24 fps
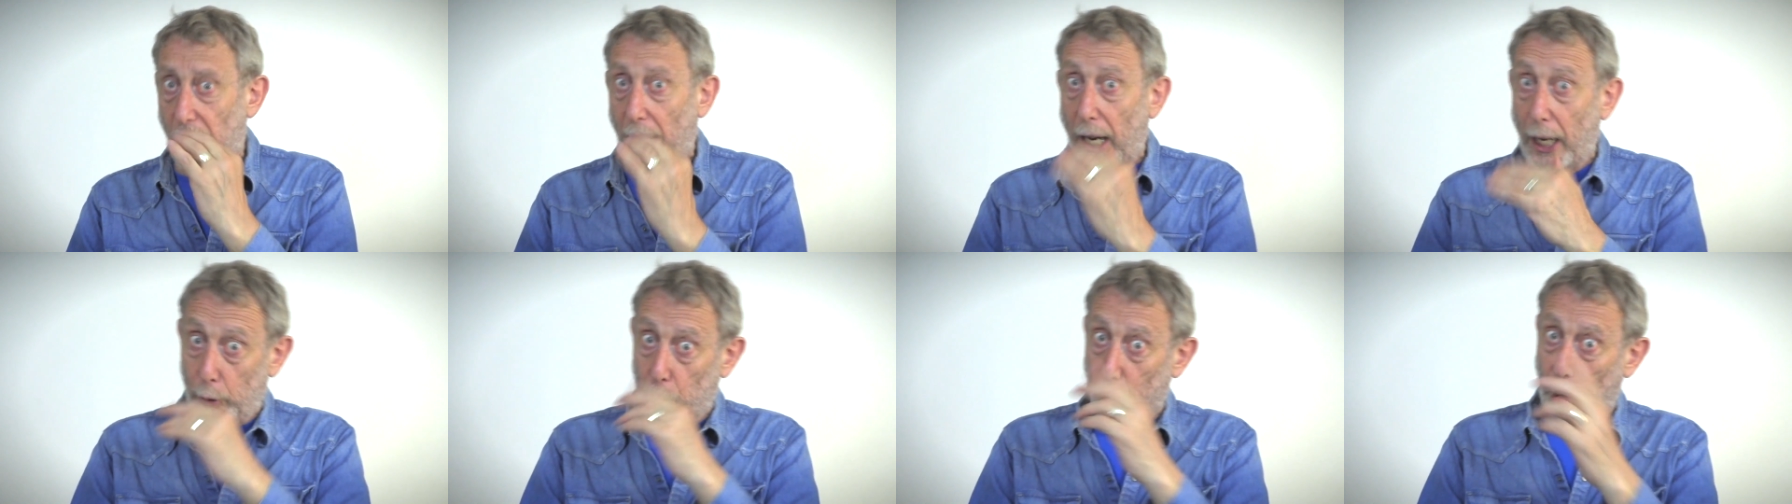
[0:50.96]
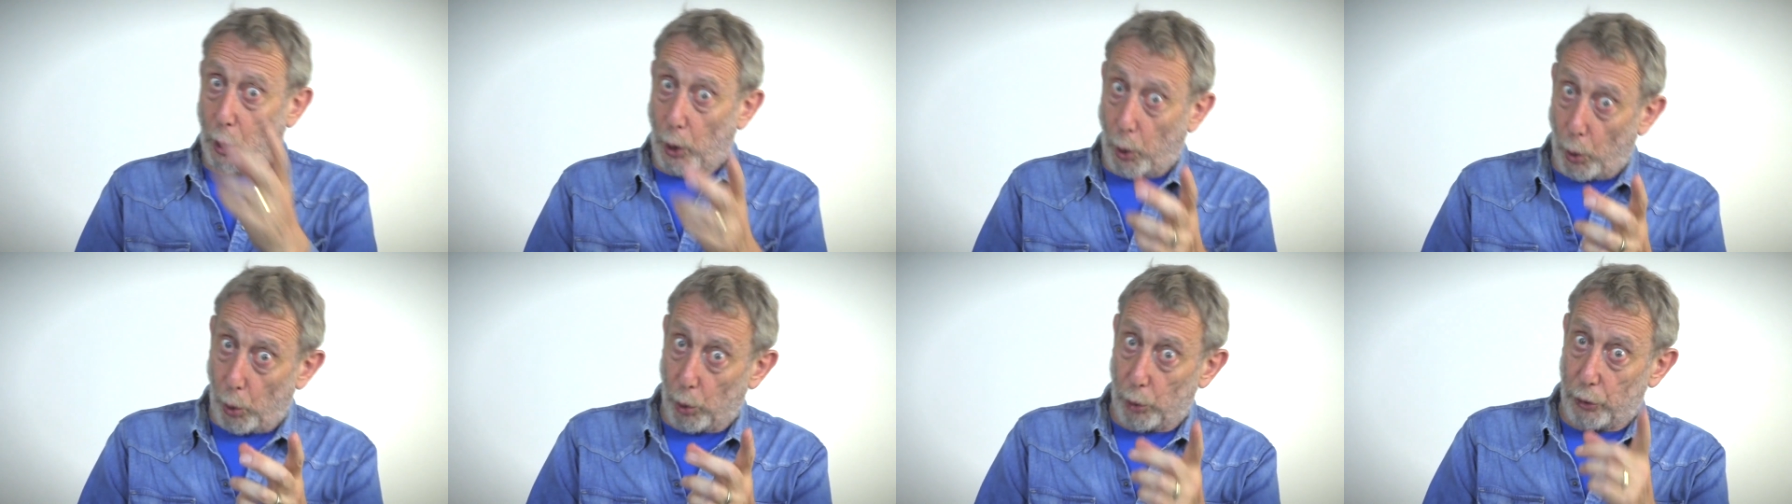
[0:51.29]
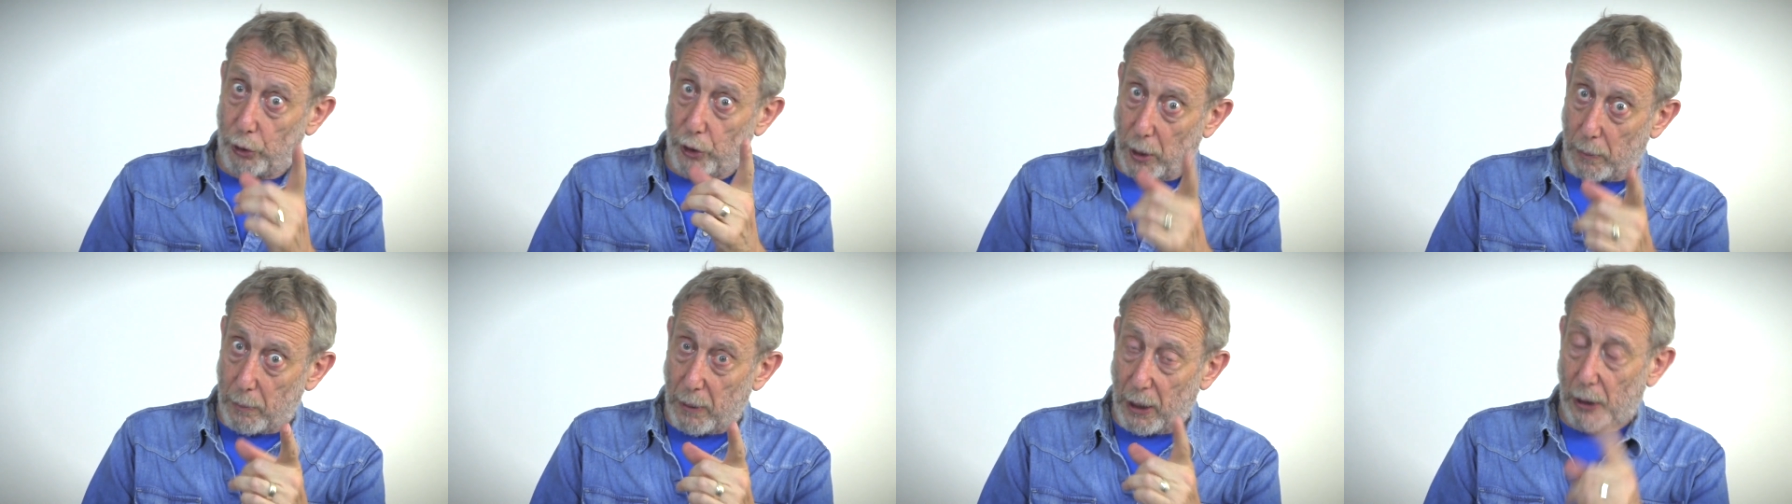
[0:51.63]
in court
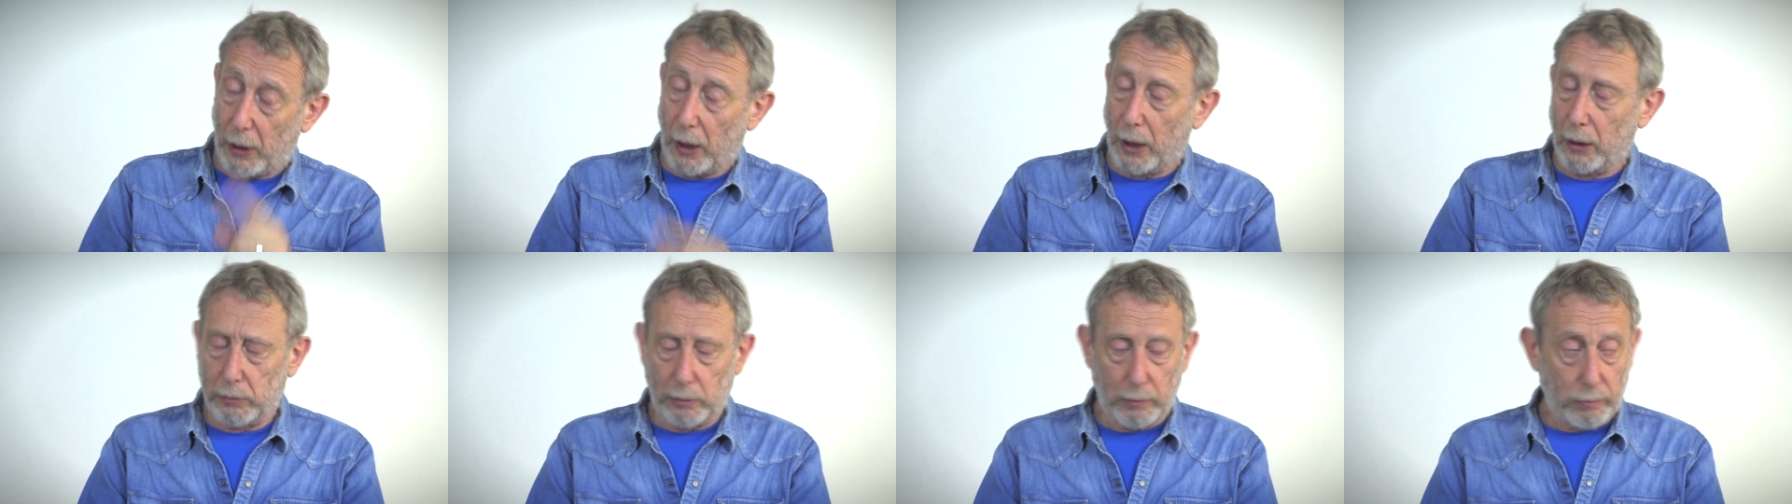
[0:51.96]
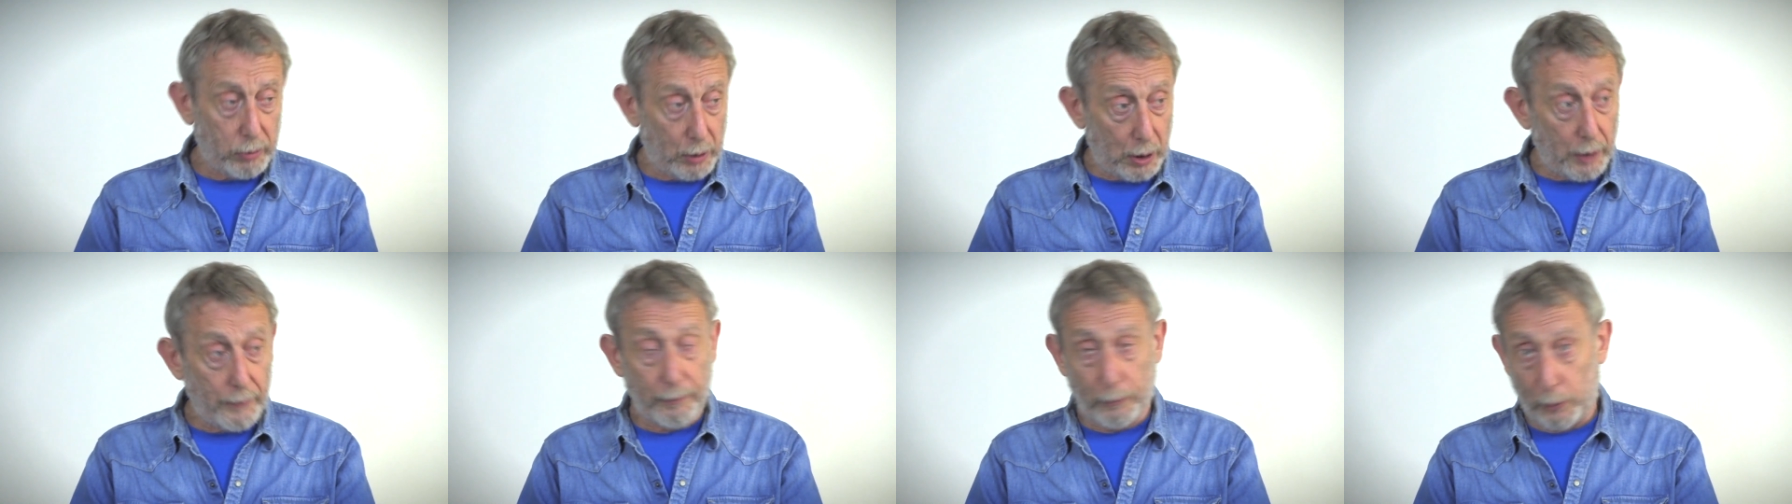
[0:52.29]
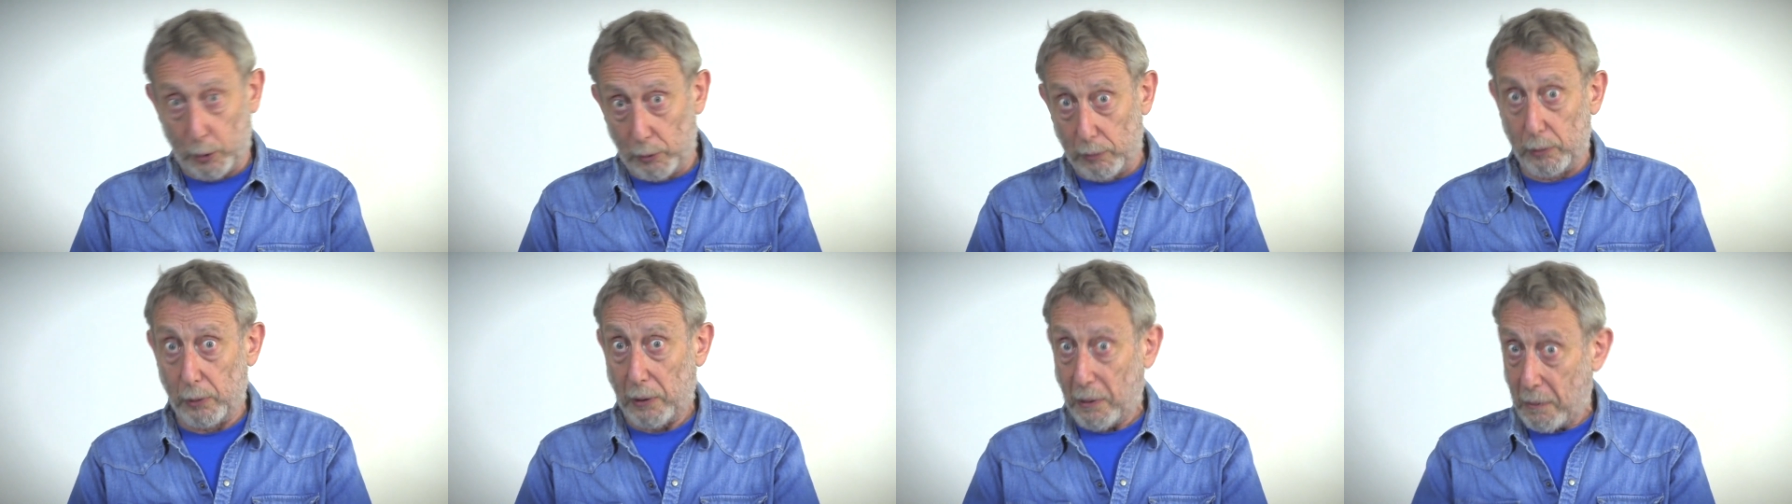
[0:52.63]
tomorrow.
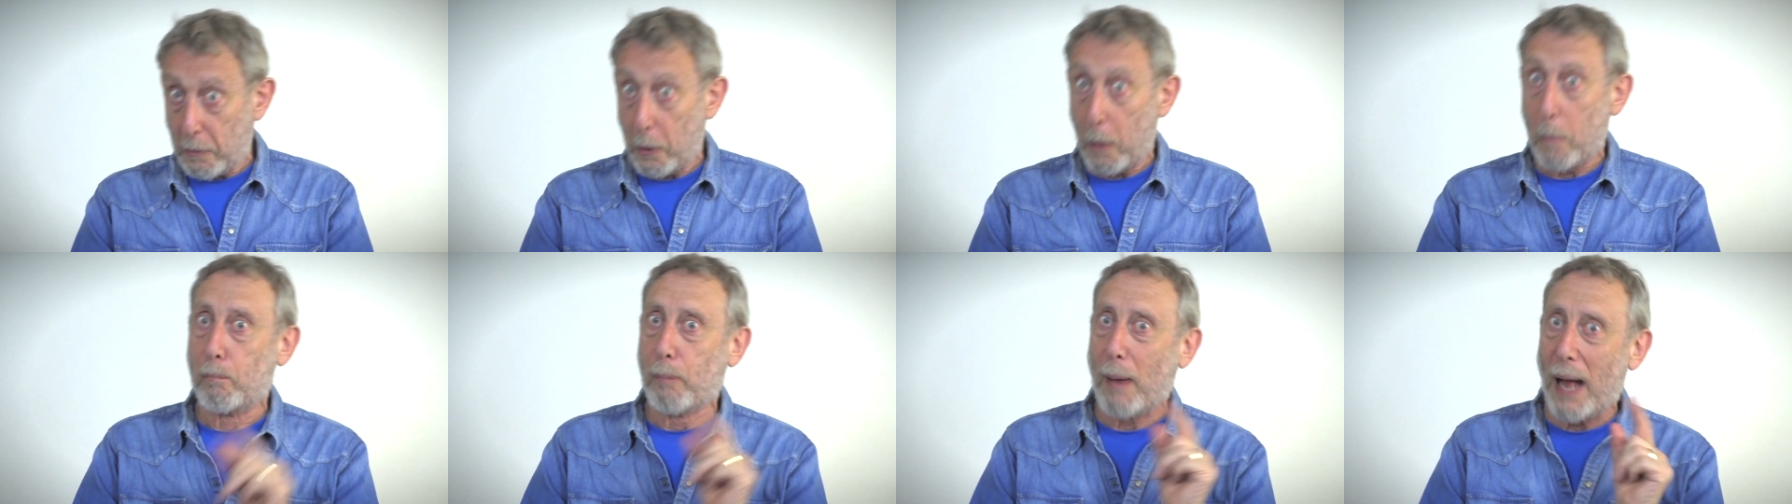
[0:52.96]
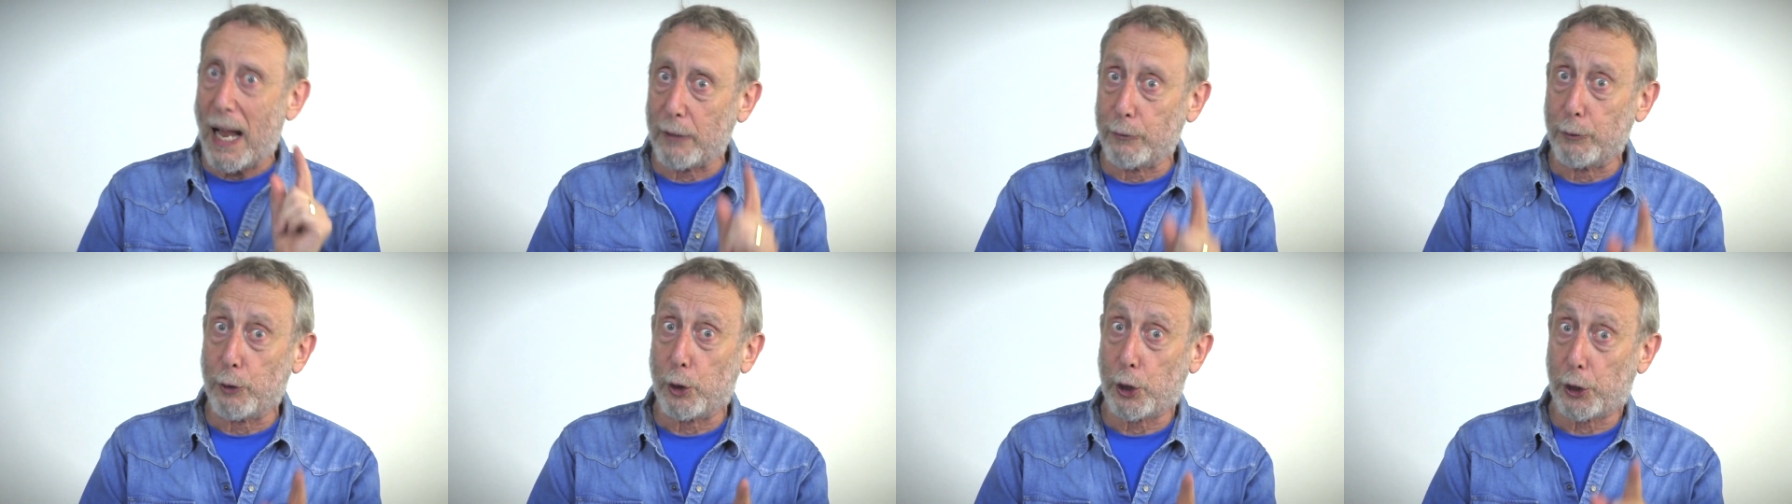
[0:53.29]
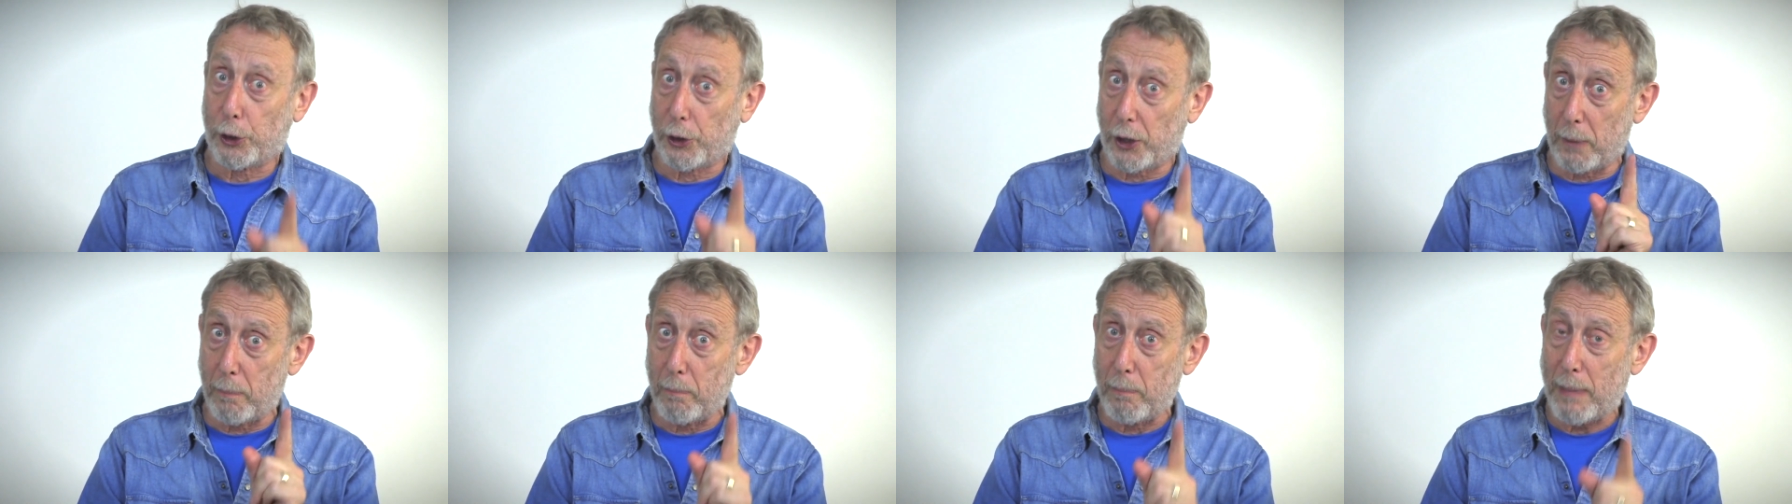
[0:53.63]
You
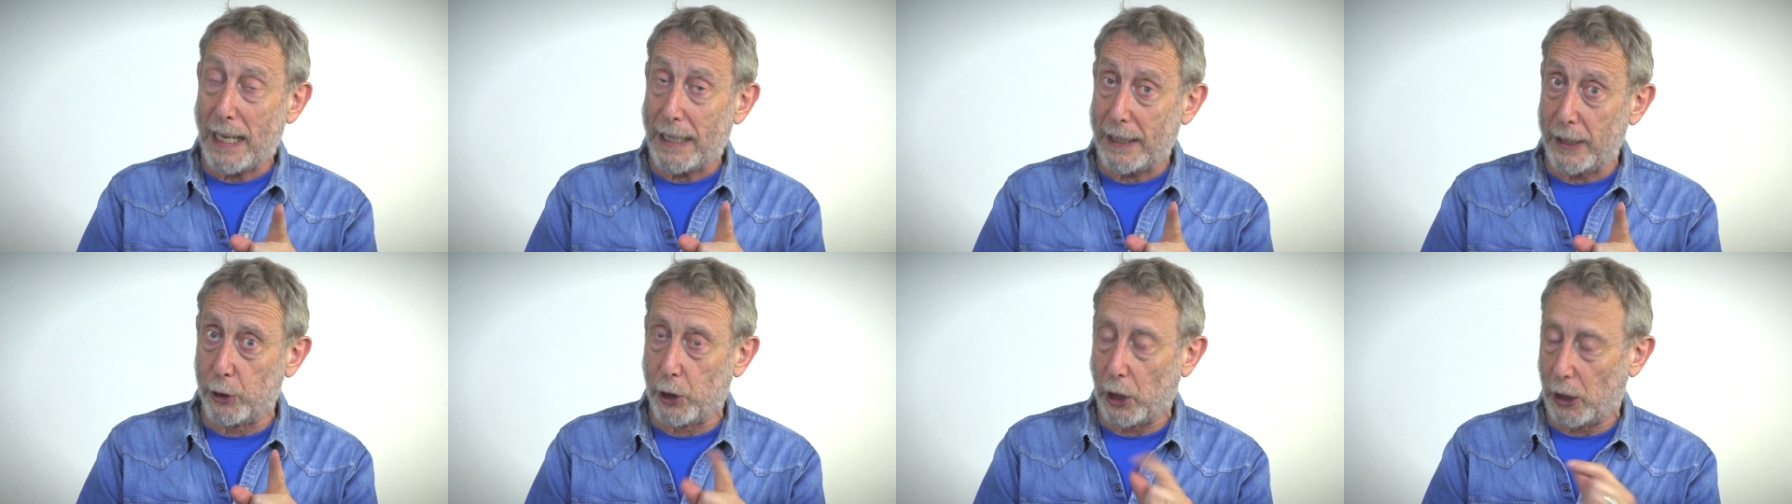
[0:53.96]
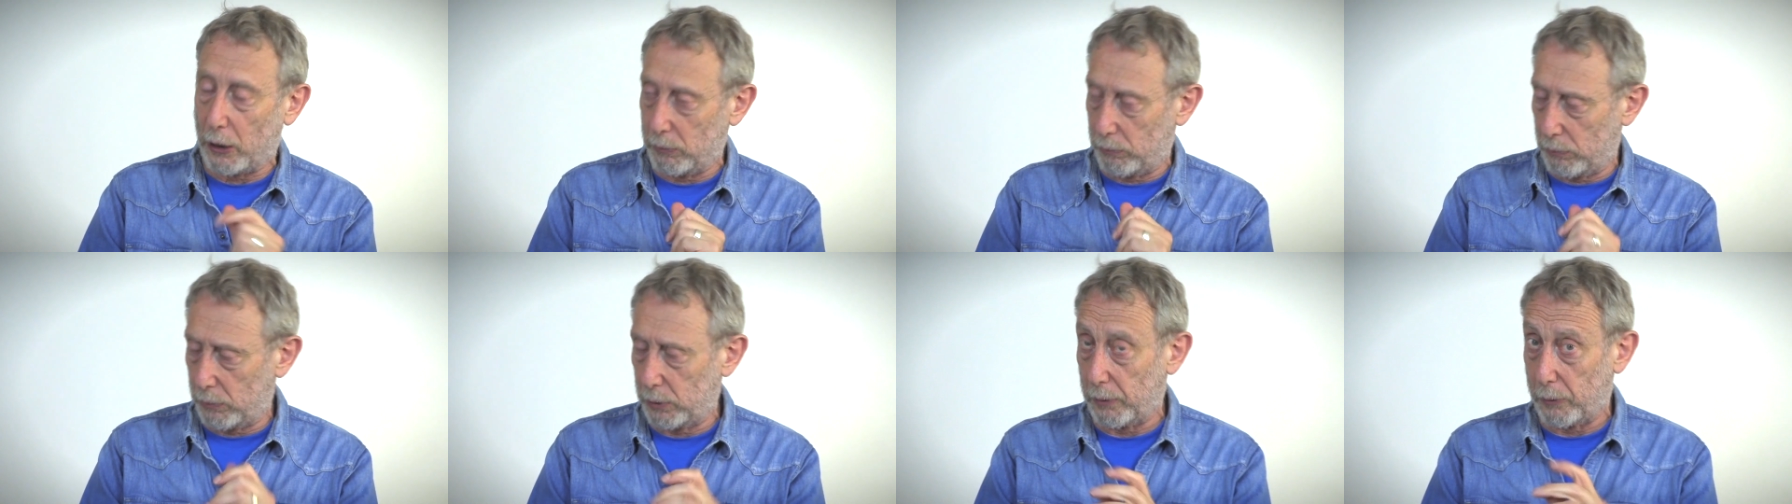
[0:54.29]
punched the manager.